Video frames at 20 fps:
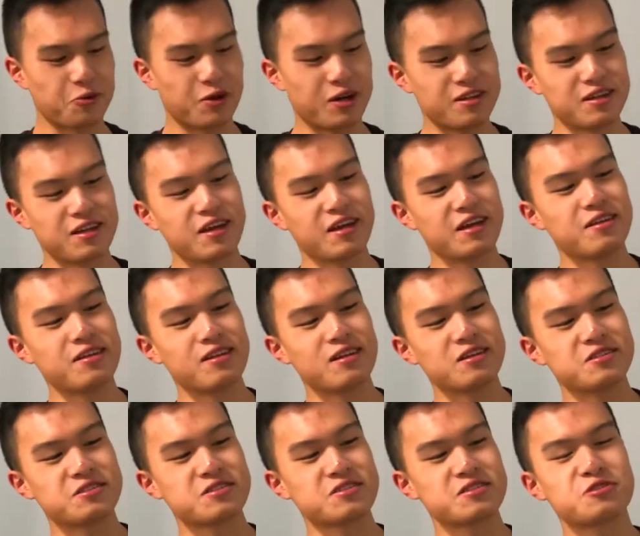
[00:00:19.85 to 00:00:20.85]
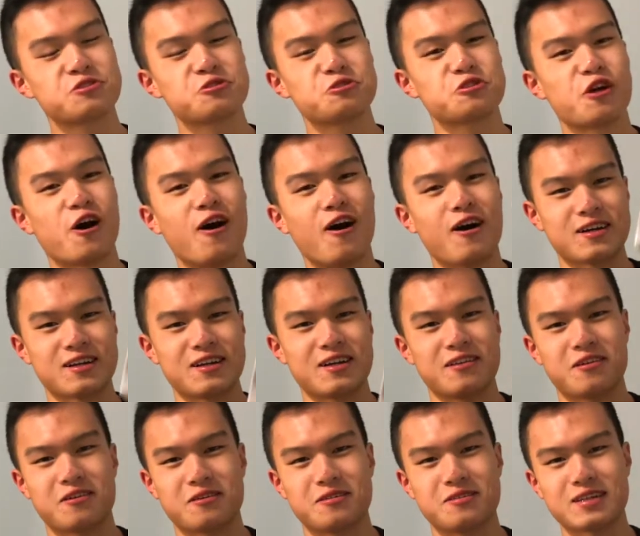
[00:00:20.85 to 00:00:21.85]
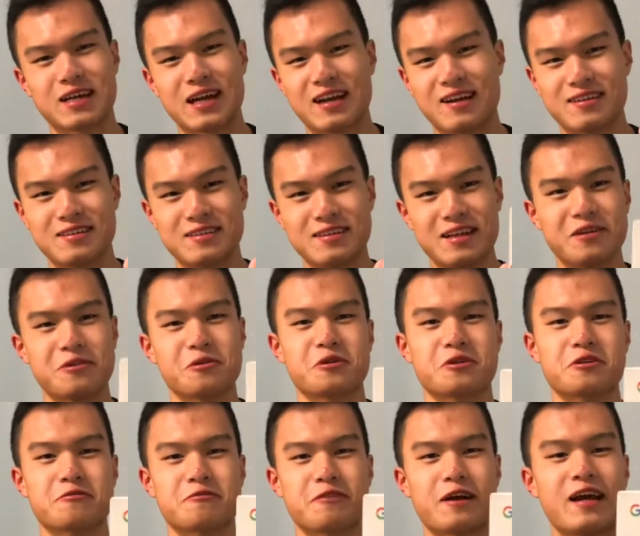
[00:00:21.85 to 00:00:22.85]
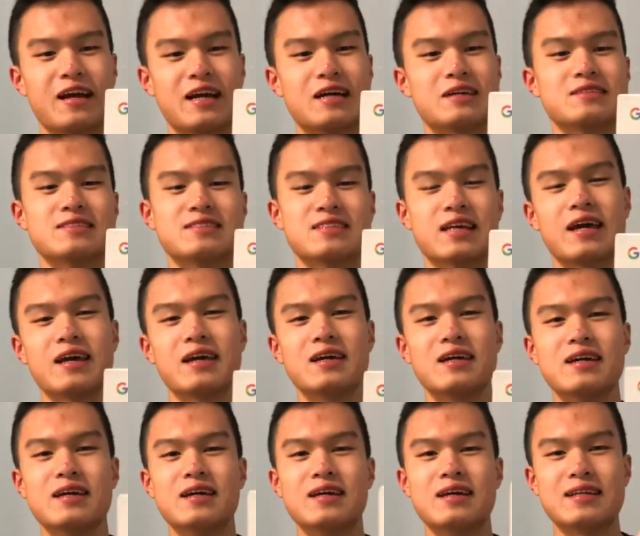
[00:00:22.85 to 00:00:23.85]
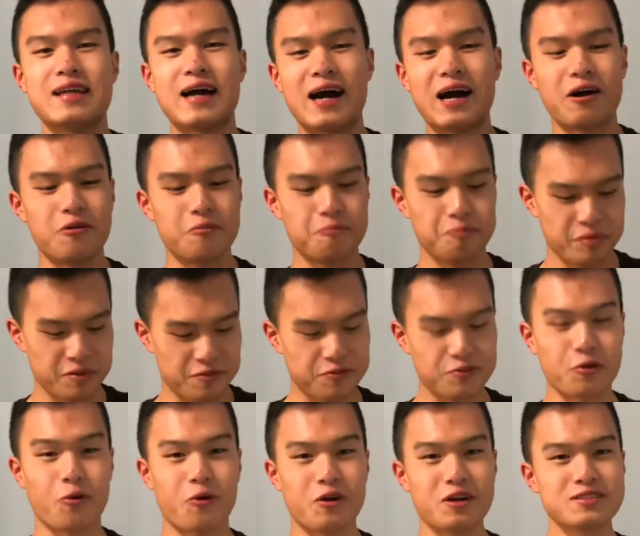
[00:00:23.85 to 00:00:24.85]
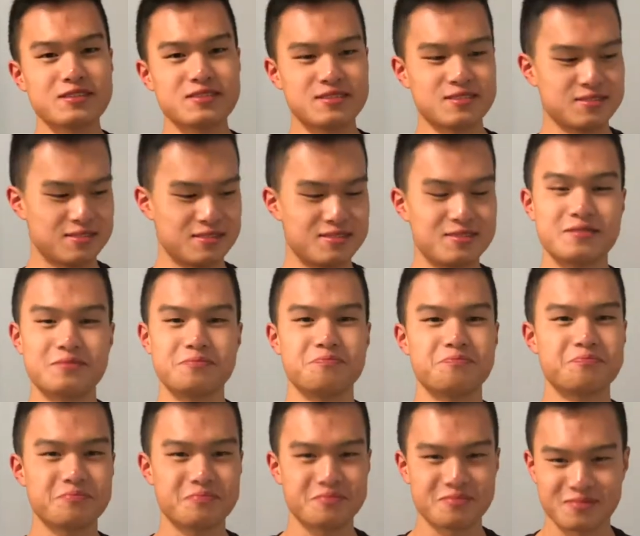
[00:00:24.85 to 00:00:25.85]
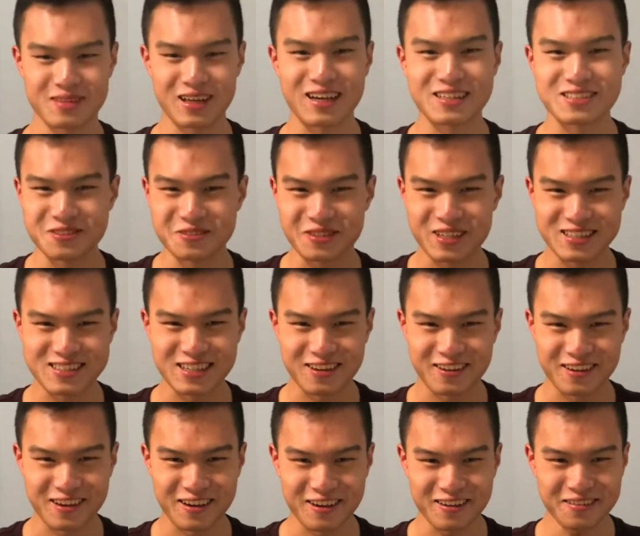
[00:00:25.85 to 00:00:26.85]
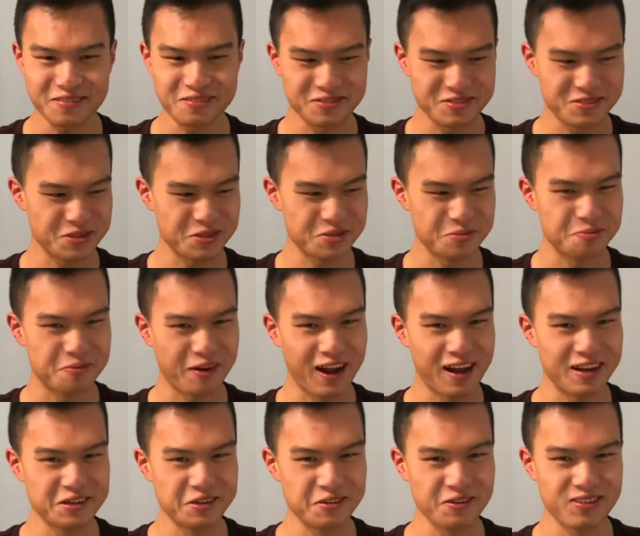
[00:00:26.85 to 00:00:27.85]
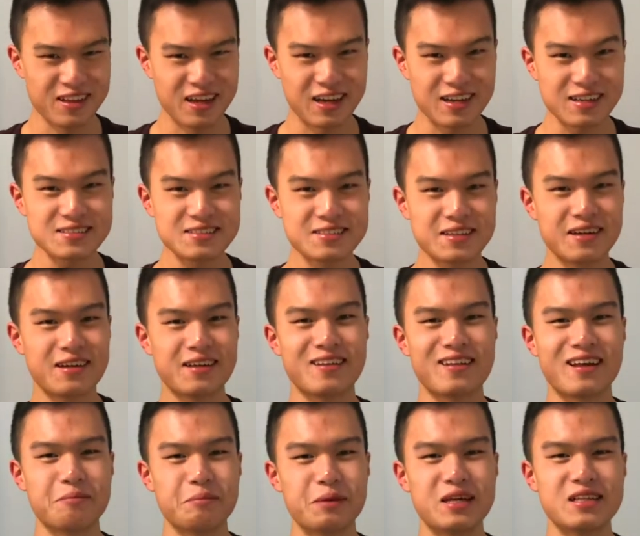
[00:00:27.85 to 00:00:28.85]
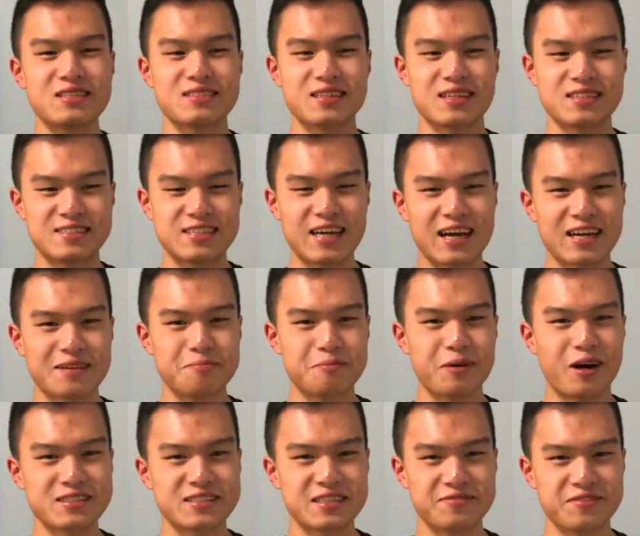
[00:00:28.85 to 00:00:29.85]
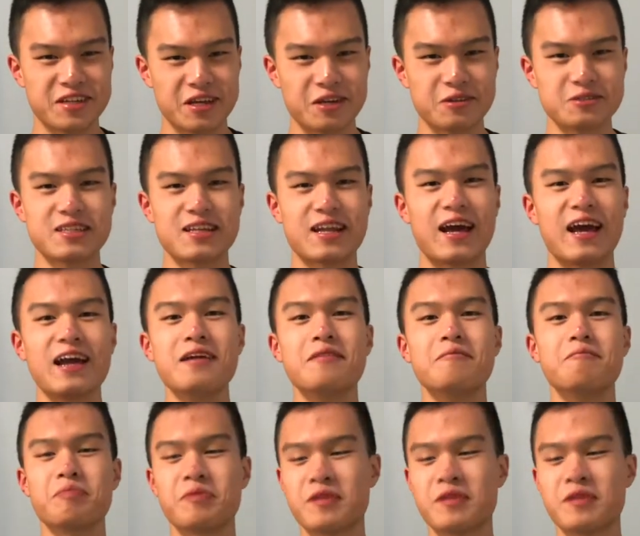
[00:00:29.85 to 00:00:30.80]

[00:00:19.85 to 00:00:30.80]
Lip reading: one in this chalk color, kind of lighter gray I'd say. Now, of course, as you can tell here, two brand new things. That means a tech unboxing video today.